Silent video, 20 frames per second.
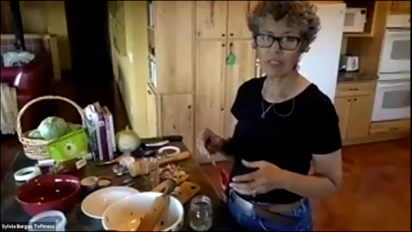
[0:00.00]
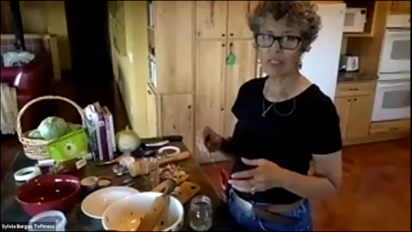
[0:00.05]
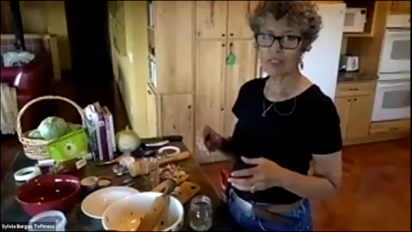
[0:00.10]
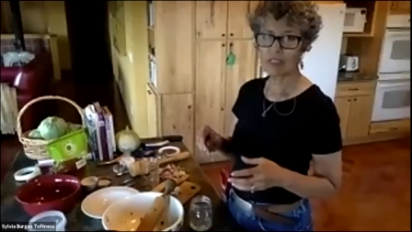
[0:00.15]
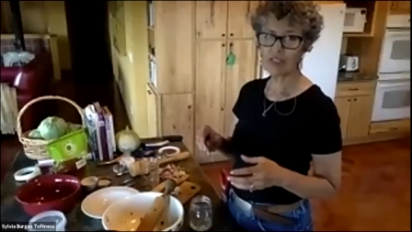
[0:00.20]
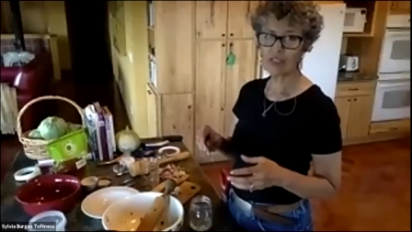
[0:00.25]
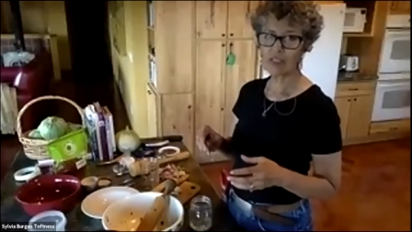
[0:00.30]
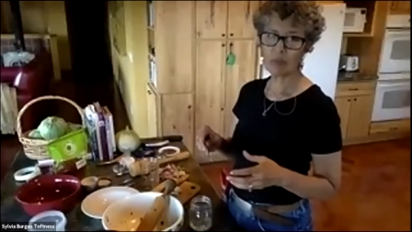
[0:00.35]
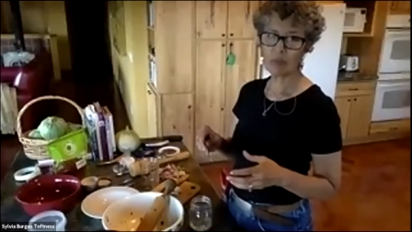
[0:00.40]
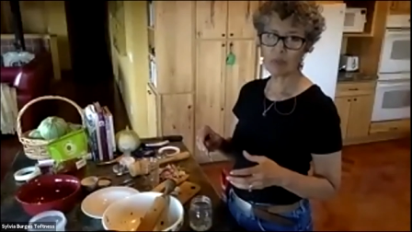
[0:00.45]

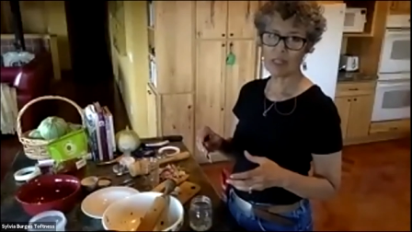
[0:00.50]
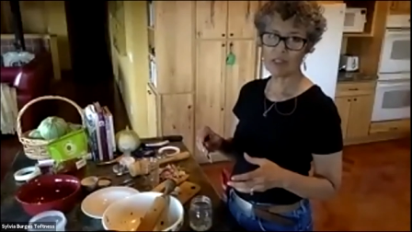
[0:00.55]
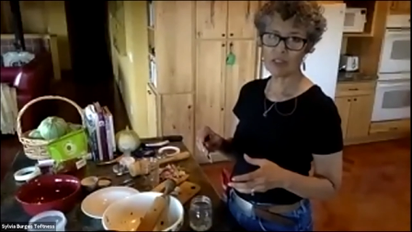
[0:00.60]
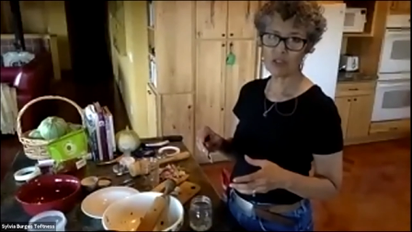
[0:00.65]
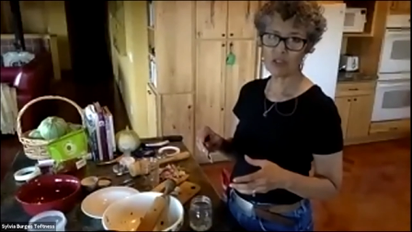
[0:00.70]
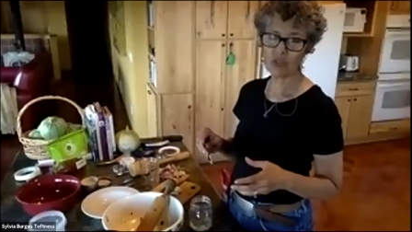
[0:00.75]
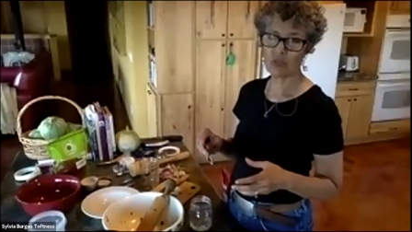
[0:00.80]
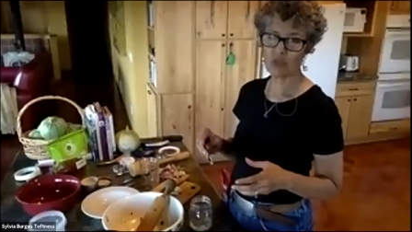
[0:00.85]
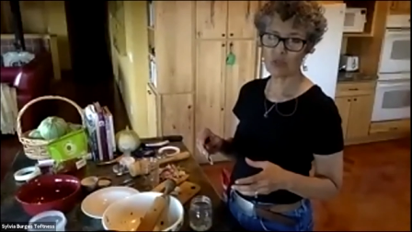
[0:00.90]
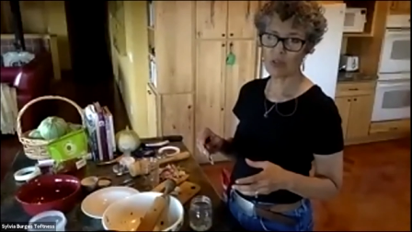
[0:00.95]
that you buy at the
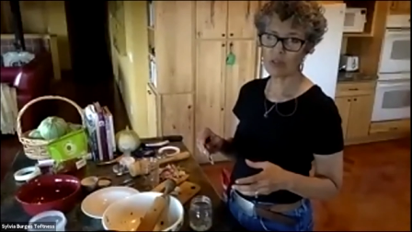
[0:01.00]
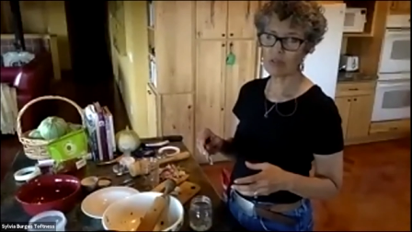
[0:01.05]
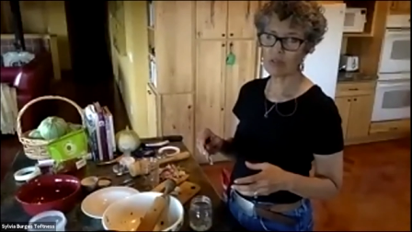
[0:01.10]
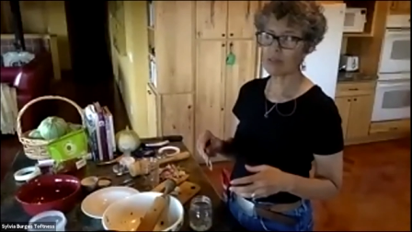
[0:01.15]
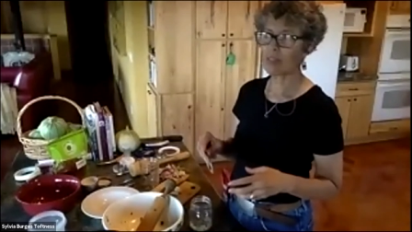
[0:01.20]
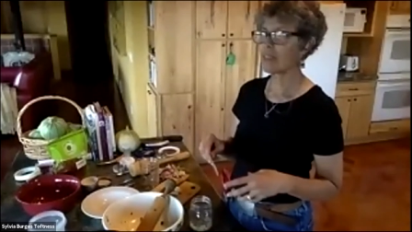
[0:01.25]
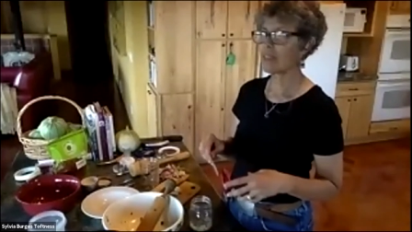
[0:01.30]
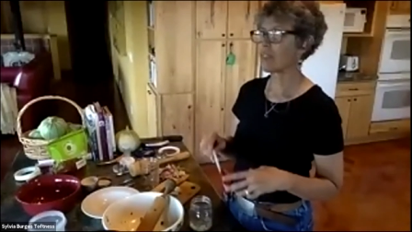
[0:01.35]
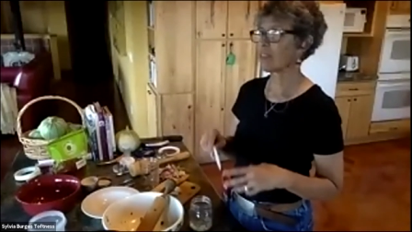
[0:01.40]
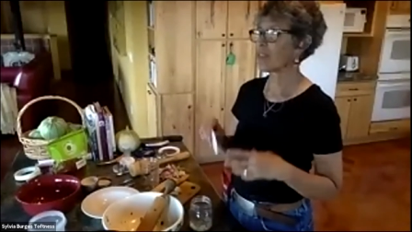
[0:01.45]
store?
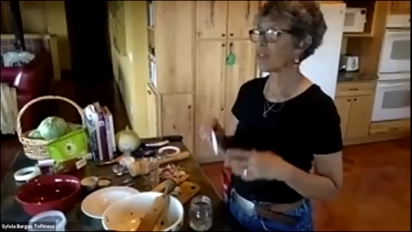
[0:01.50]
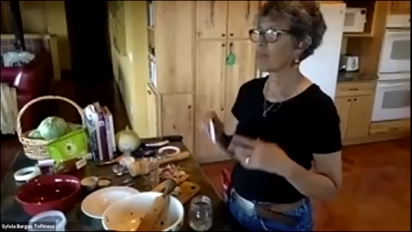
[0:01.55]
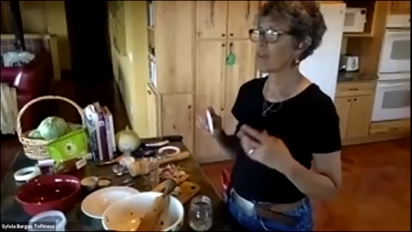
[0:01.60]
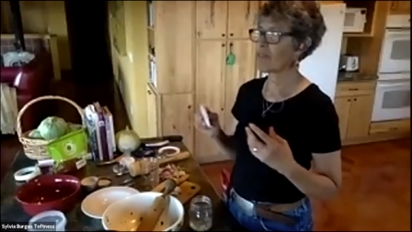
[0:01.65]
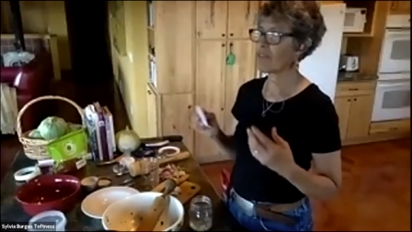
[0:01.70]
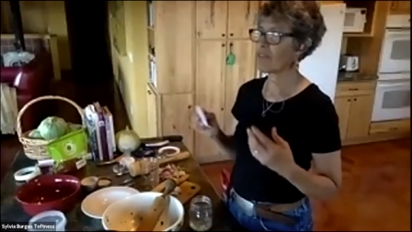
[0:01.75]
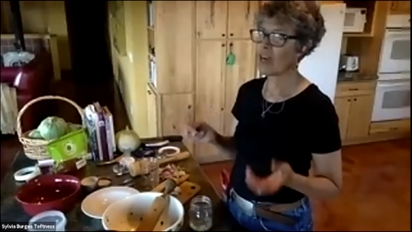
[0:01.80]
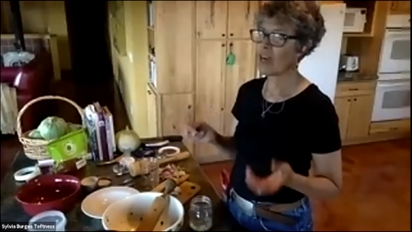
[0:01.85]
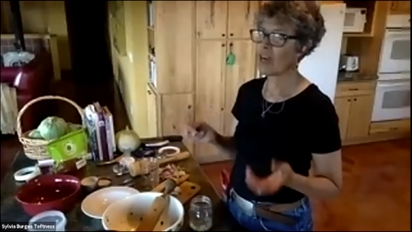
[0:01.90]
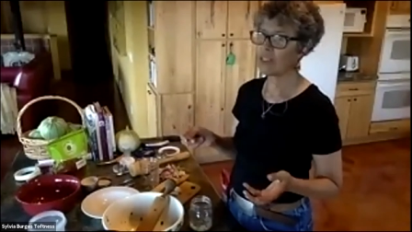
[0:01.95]
Some have
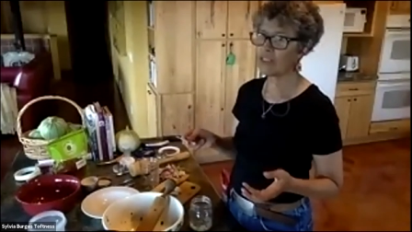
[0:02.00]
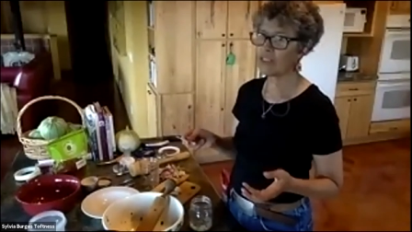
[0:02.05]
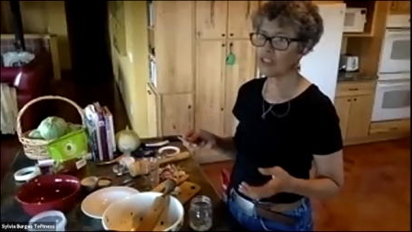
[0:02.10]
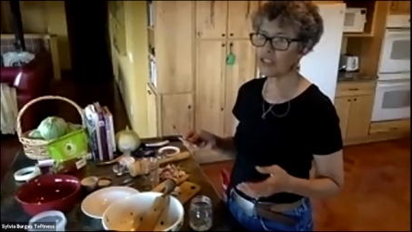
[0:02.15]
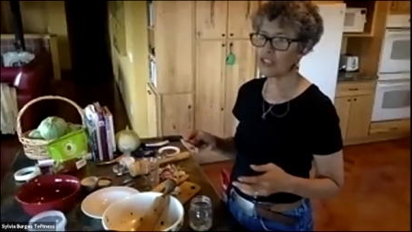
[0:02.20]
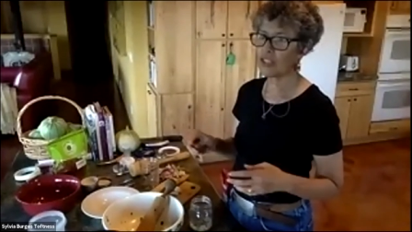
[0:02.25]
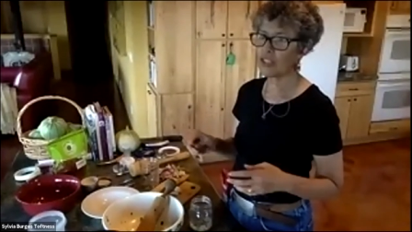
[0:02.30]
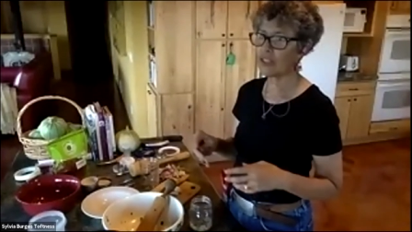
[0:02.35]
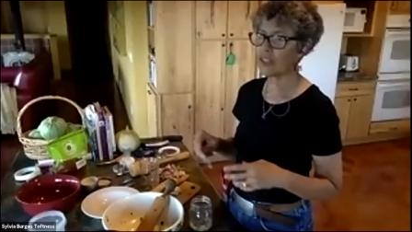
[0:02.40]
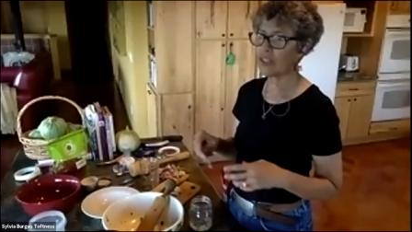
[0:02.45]
cottage
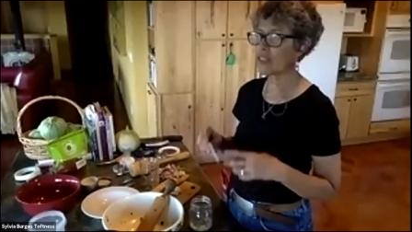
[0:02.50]
cheese,